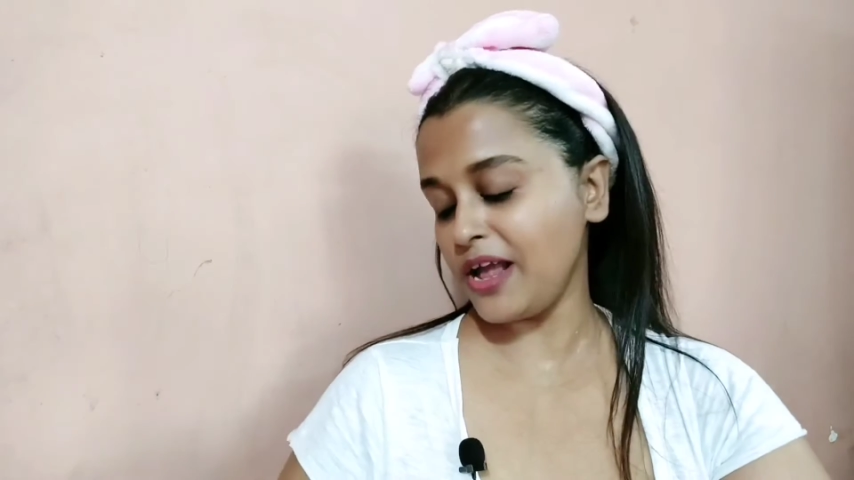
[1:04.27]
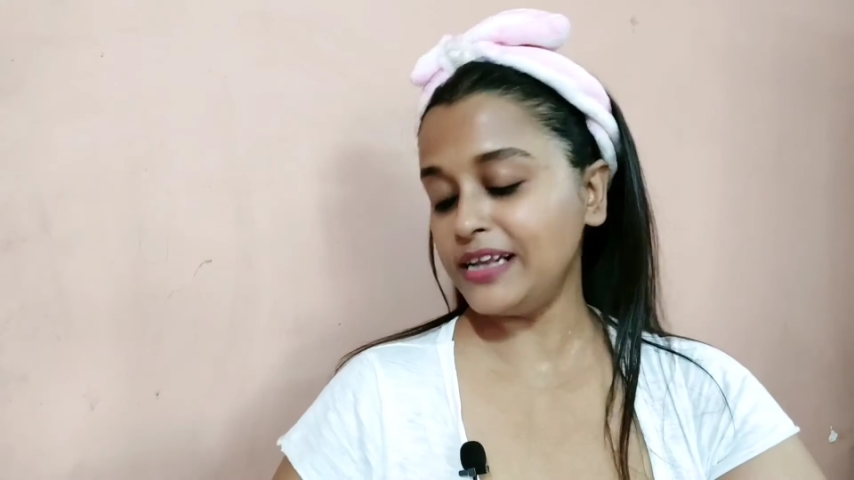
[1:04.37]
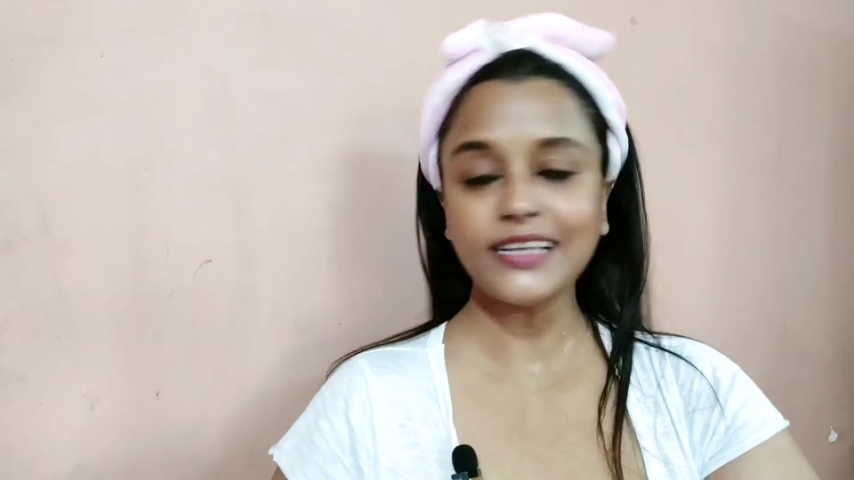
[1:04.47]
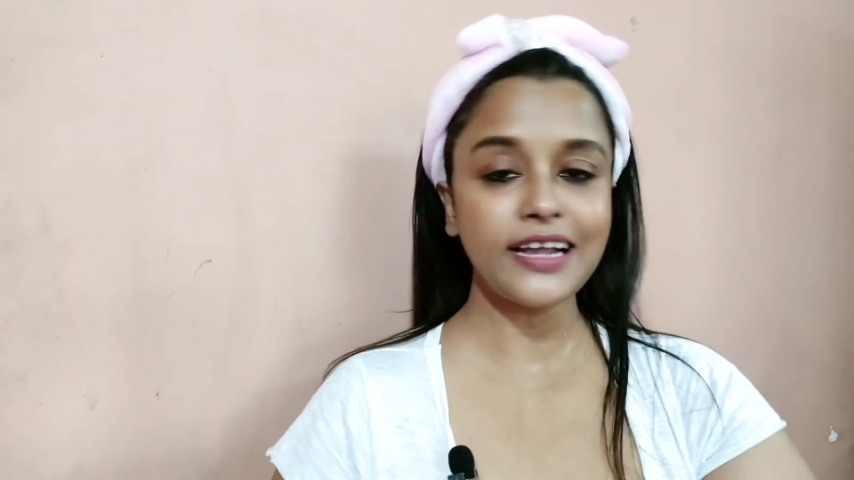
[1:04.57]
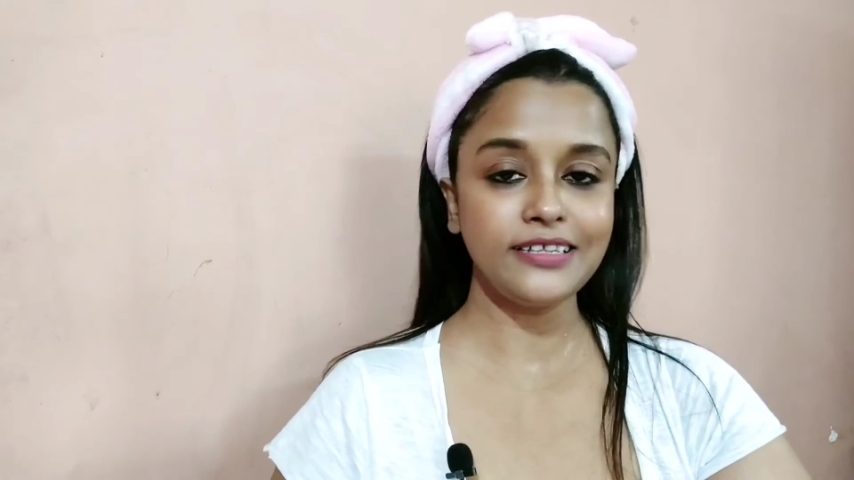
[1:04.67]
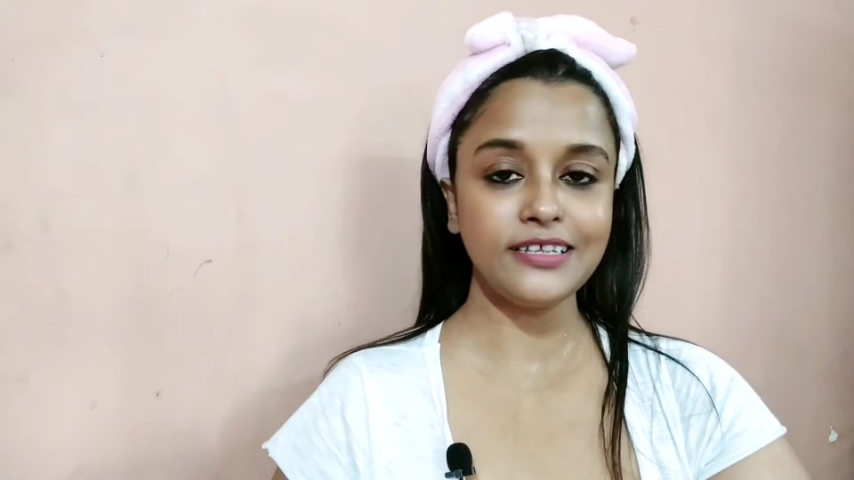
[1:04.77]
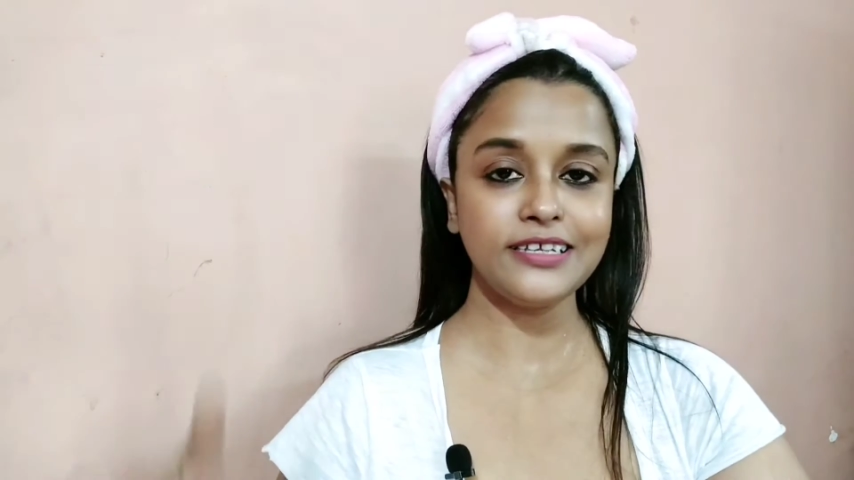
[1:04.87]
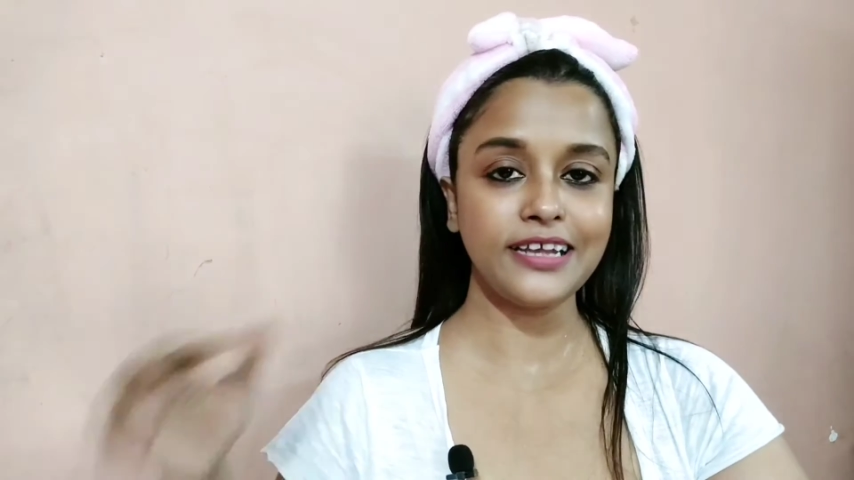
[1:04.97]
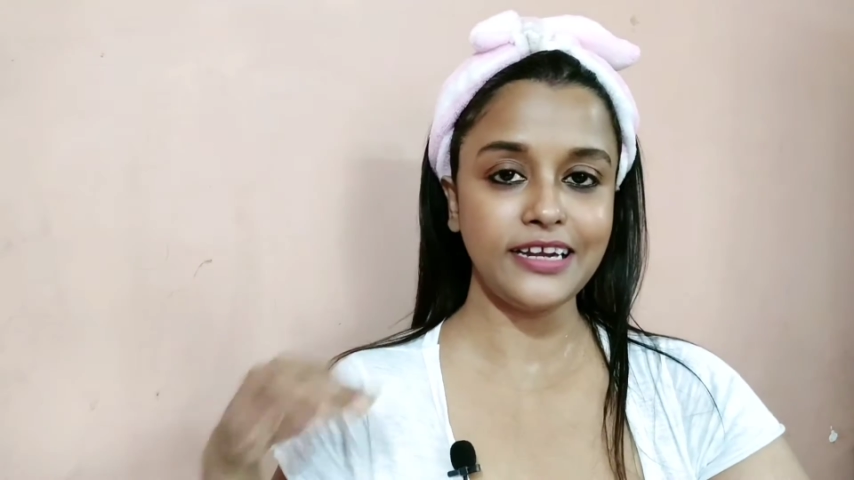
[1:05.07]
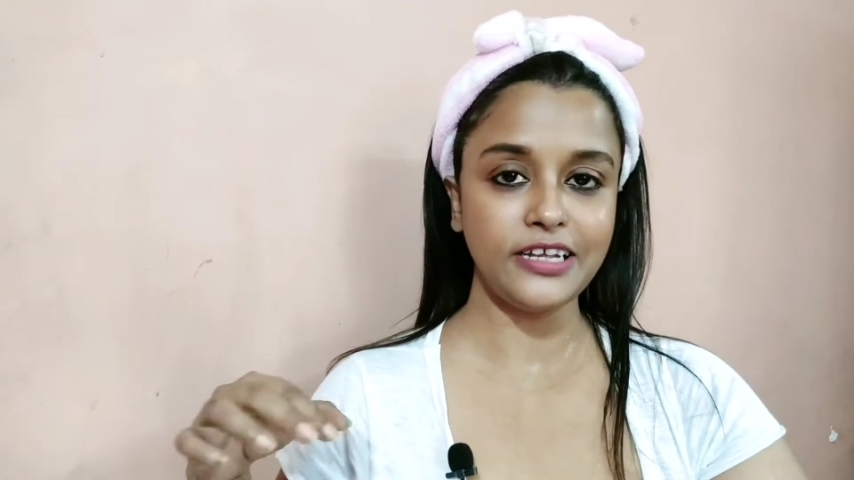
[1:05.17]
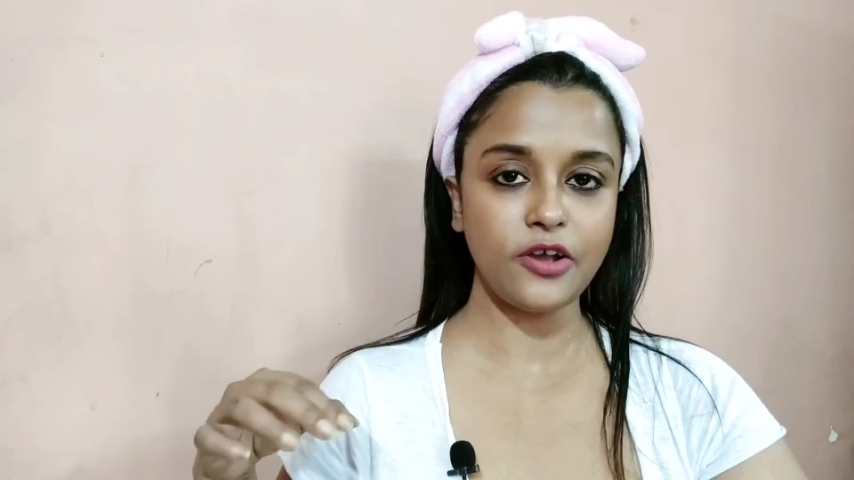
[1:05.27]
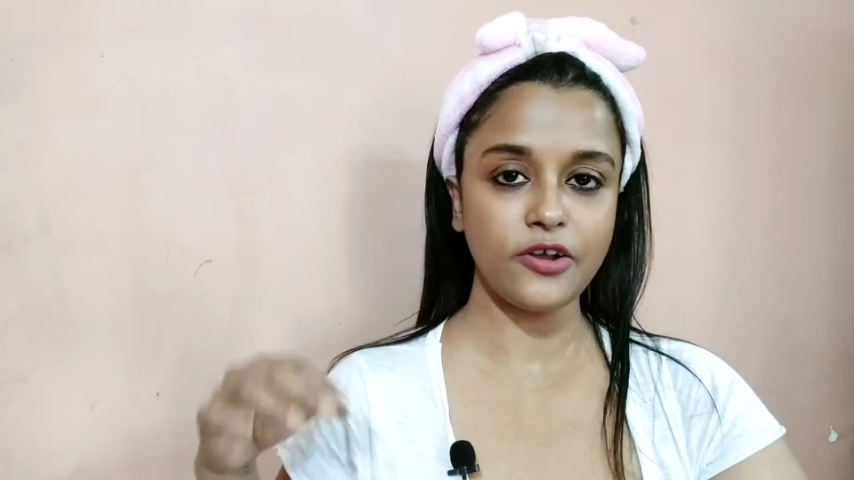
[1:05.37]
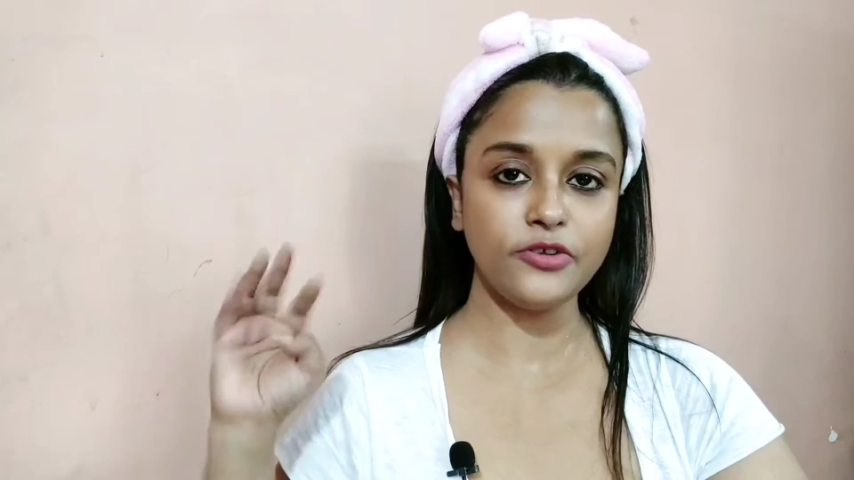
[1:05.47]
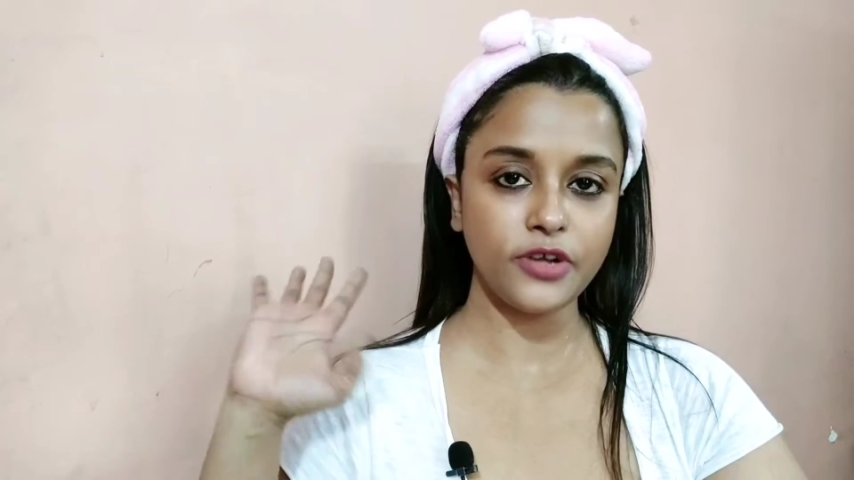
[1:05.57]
inside this kit you are going